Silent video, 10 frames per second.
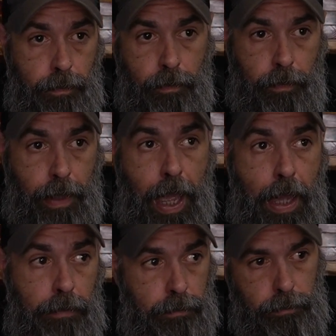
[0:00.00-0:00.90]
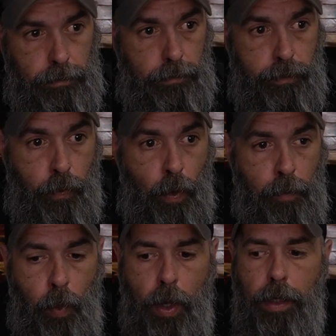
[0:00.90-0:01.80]
that
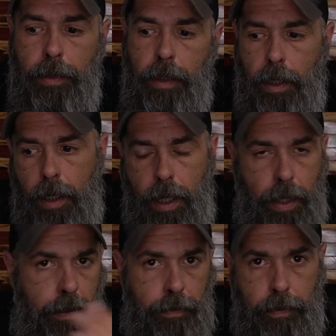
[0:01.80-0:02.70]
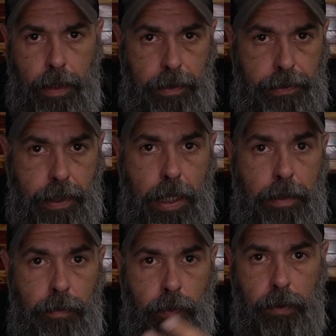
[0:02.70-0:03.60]
Form 1, and then the state
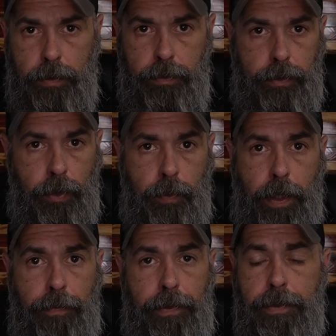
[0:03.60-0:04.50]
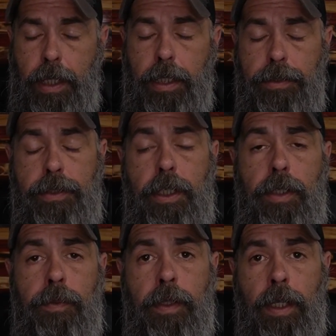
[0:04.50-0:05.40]
will do whatever the state needs to
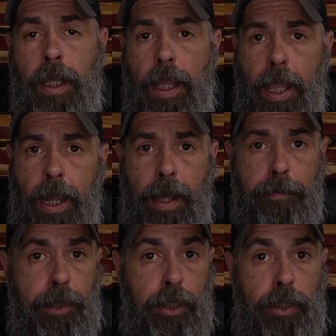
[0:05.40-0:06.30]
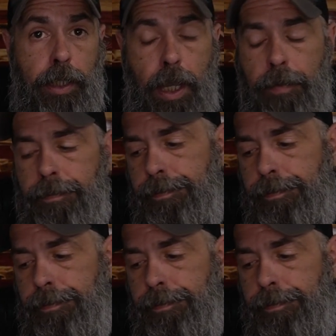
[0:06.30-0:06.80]
do, and I'll be good to go.